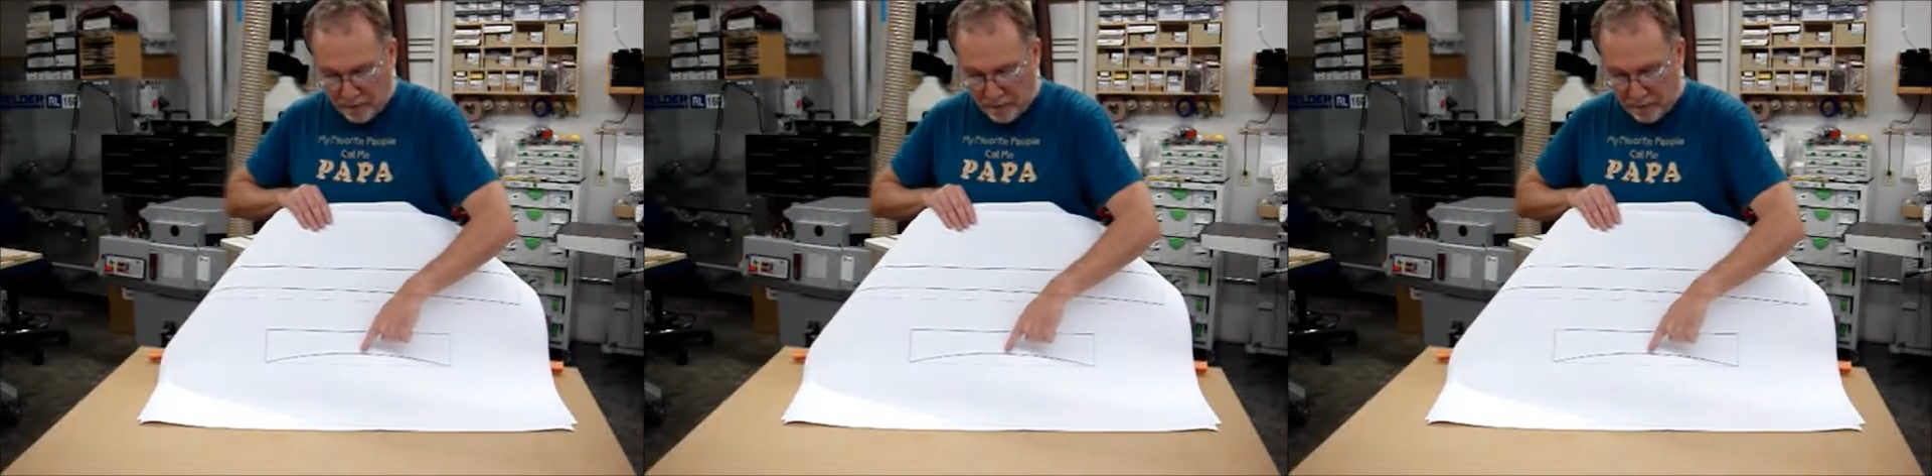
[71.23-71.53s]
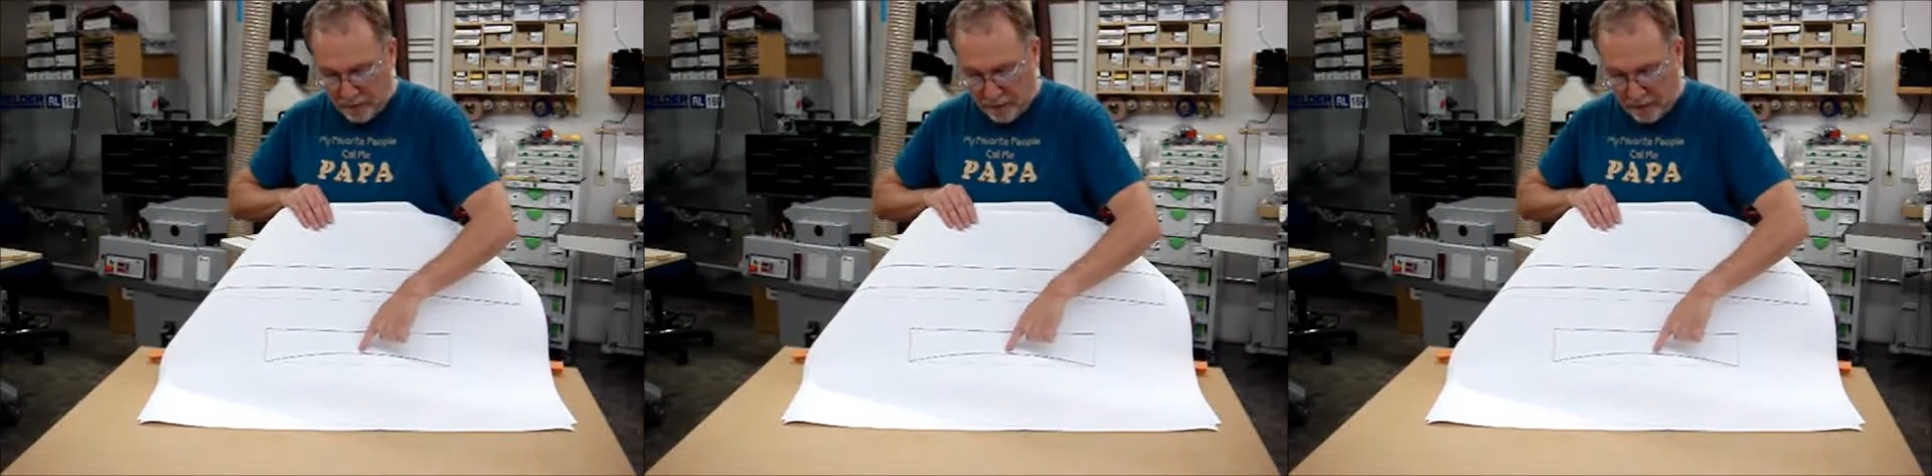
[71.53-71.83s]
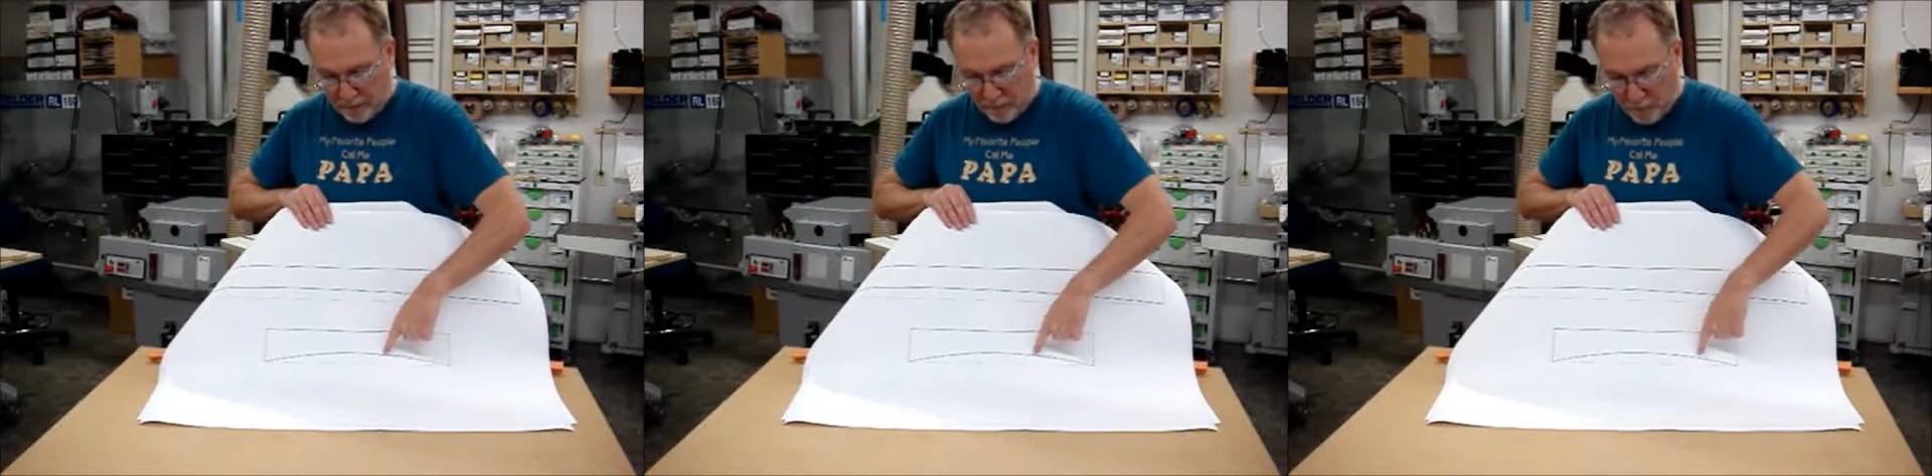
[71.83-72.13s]

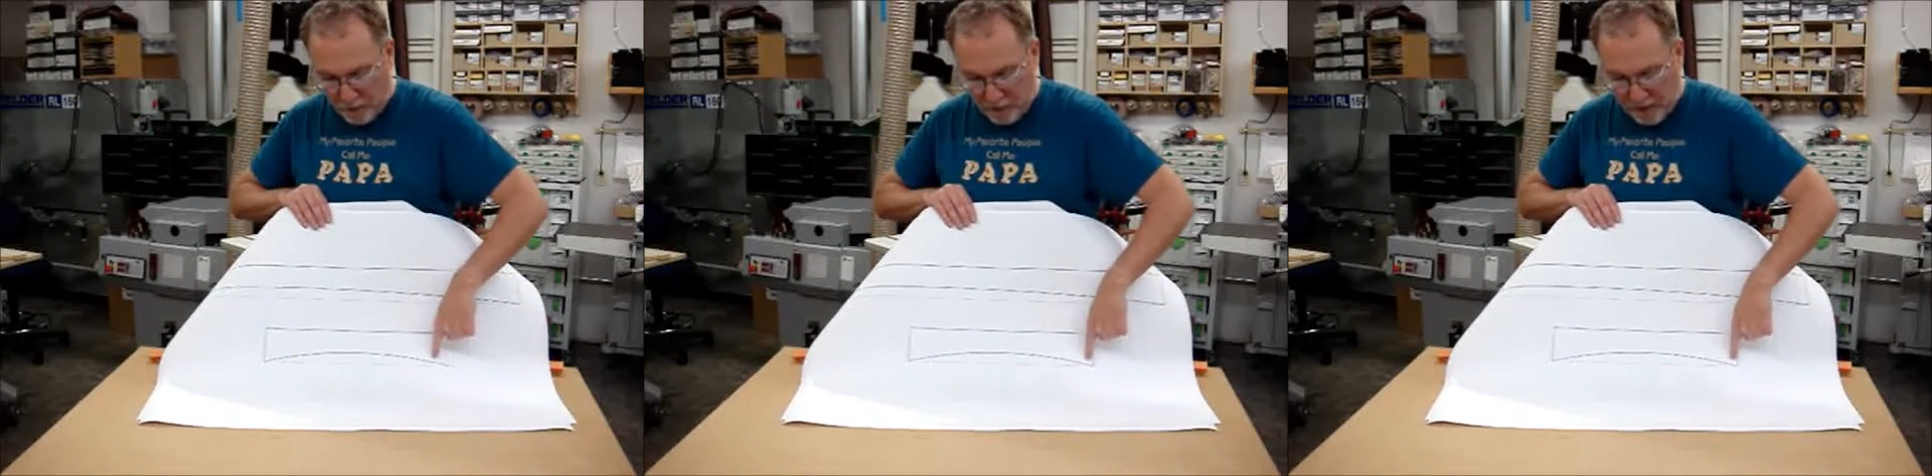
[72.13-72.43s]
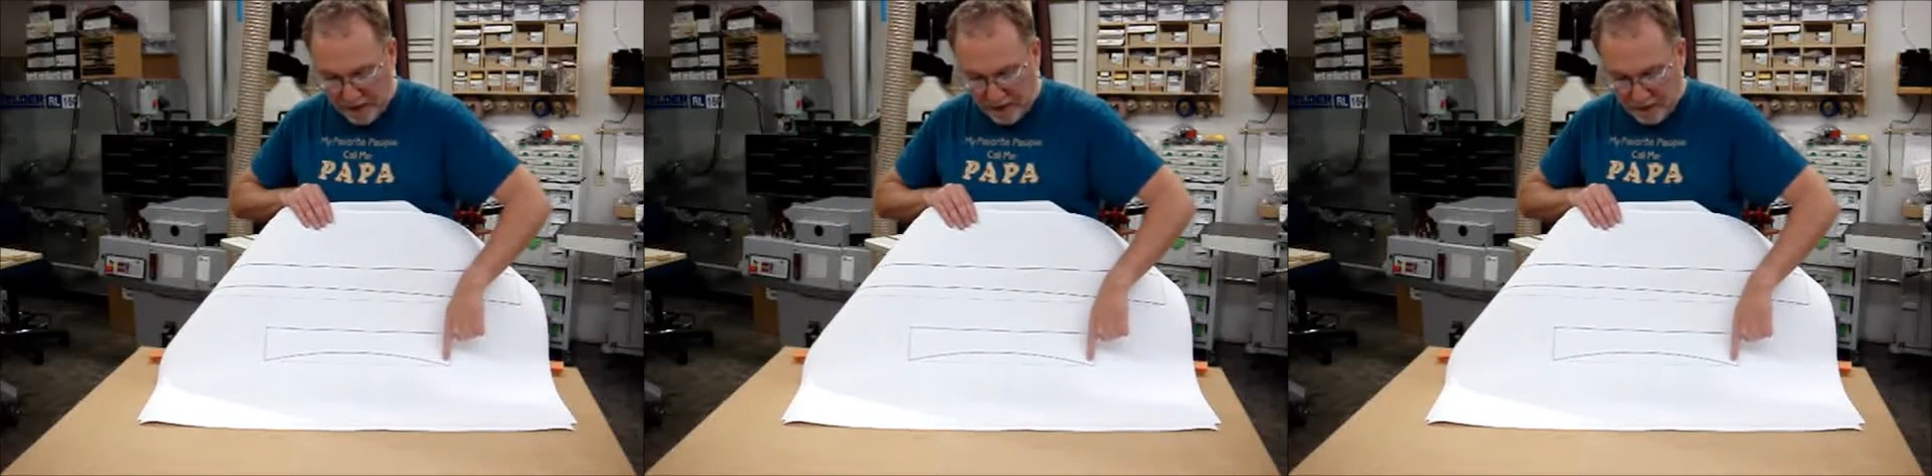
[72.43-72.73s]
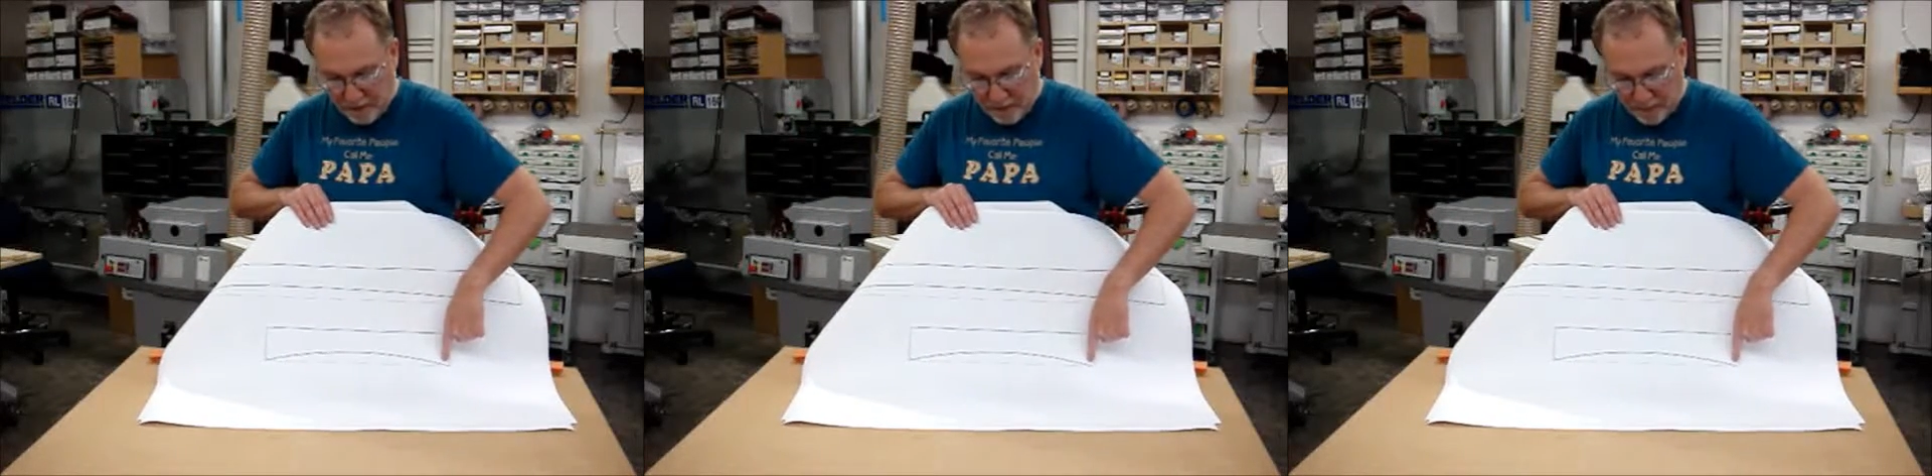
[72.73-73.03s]
for a
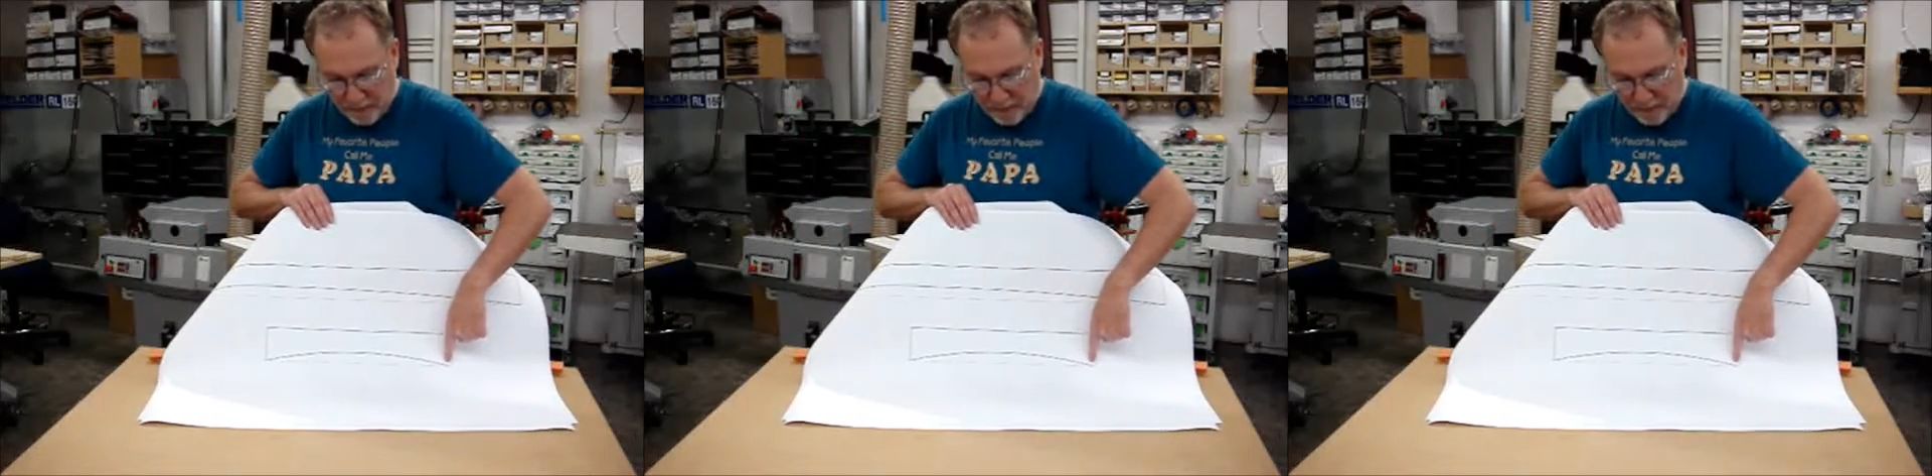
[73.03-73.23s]
dresser.